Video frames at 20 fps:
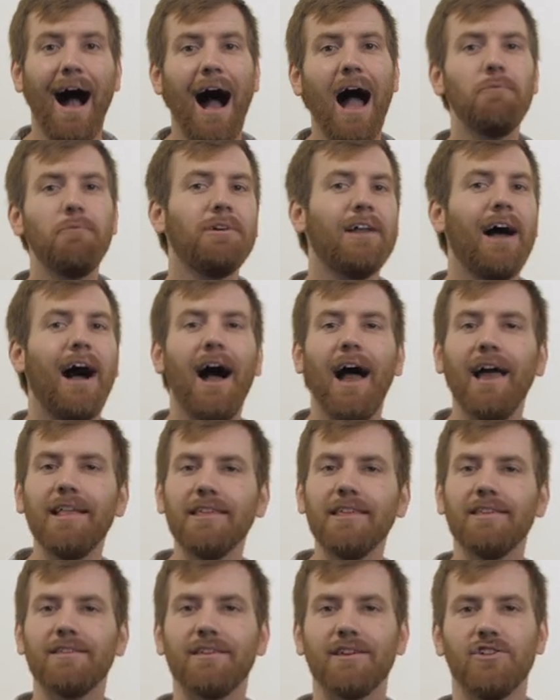I would
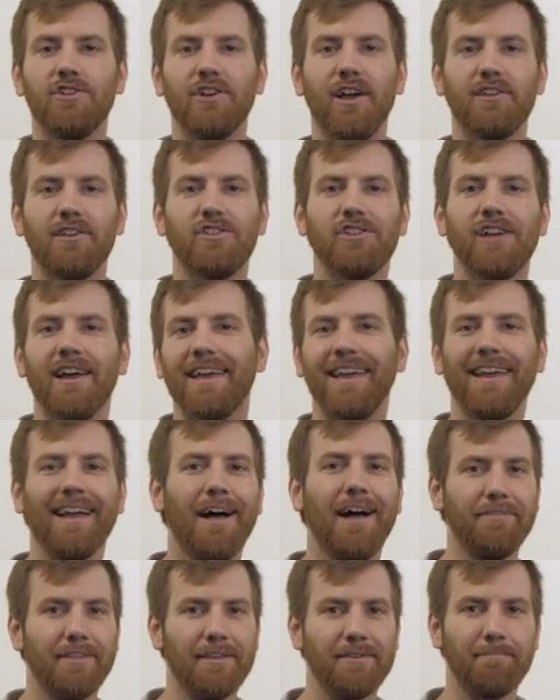highly suggest checking
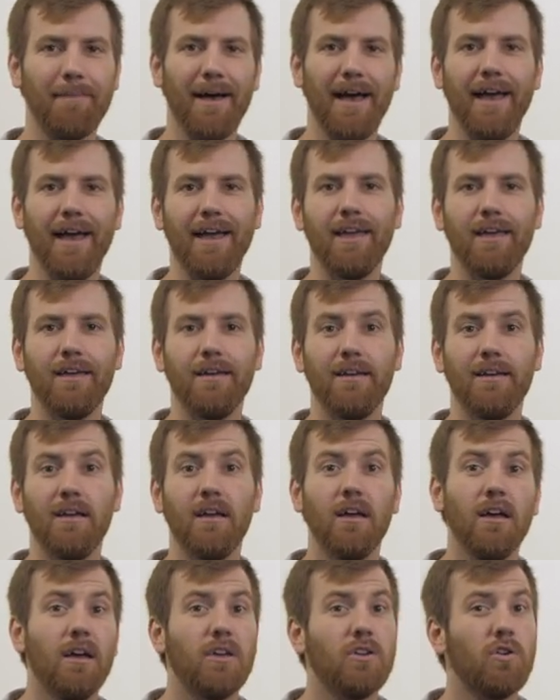out this bag.
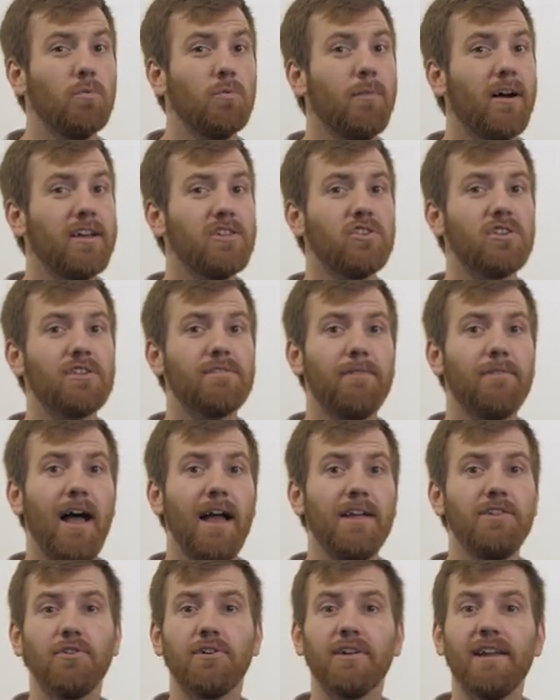You might just
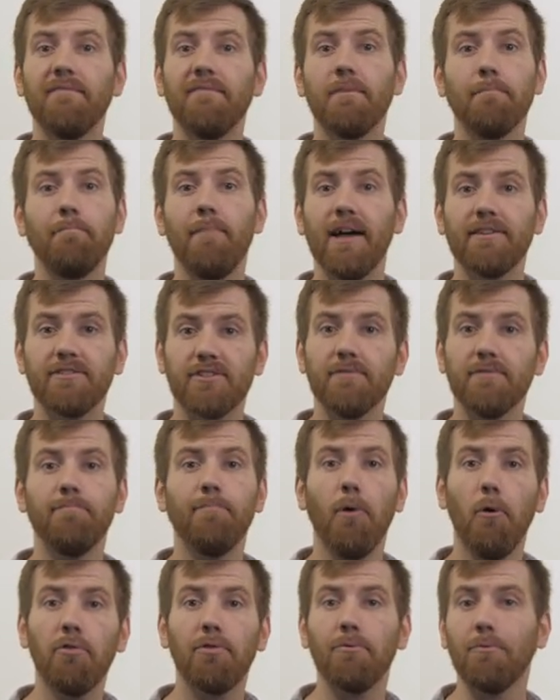find you can have the best of
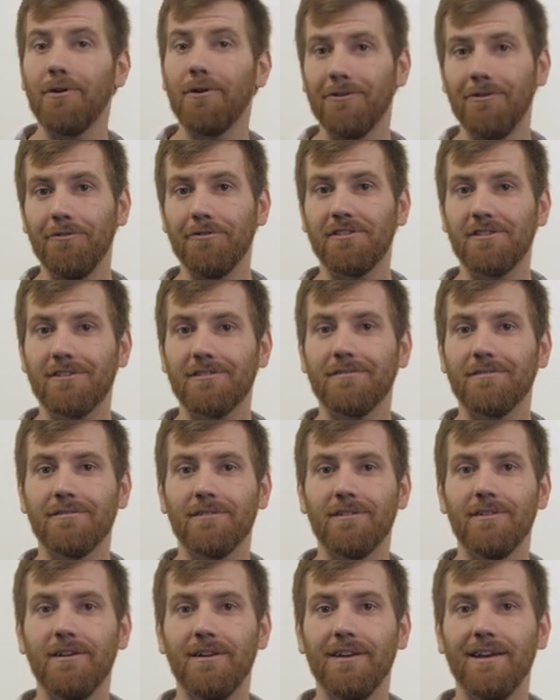both worlds.
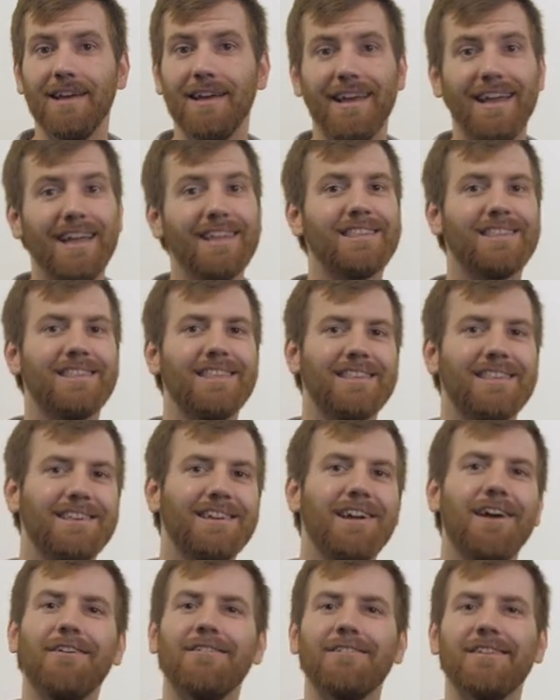It's the
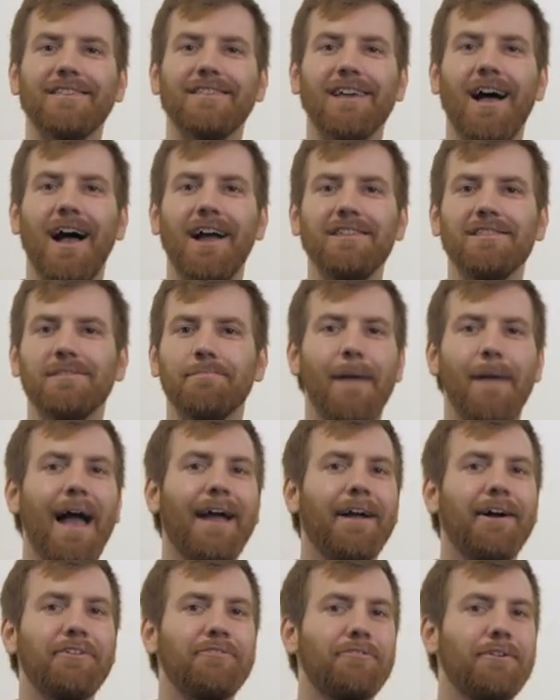Sierra Designs
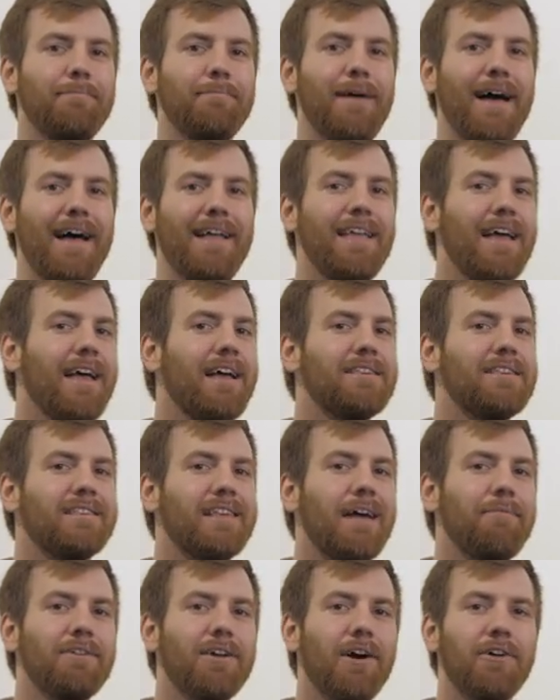Backcountry Bed
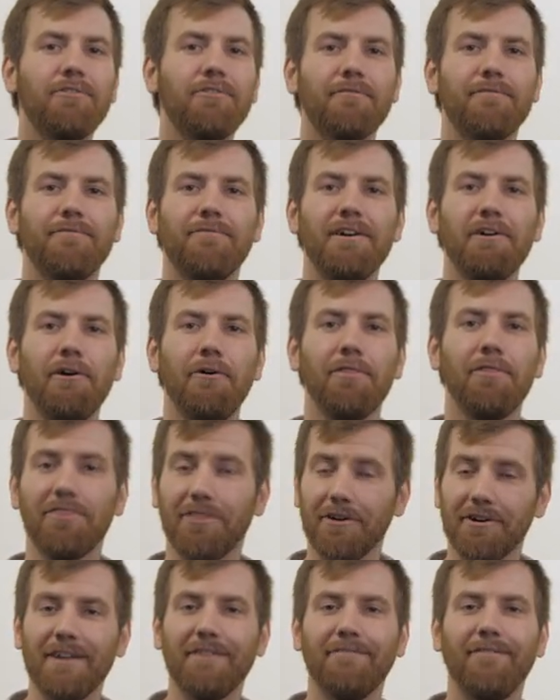seven hundred Fill
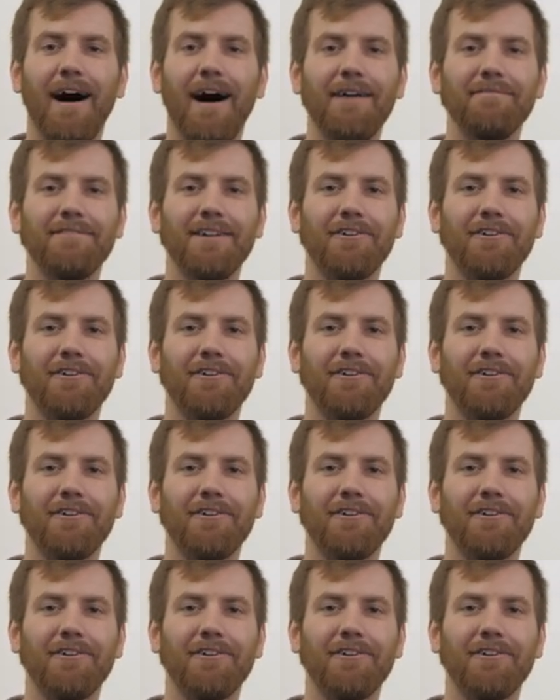thirty-five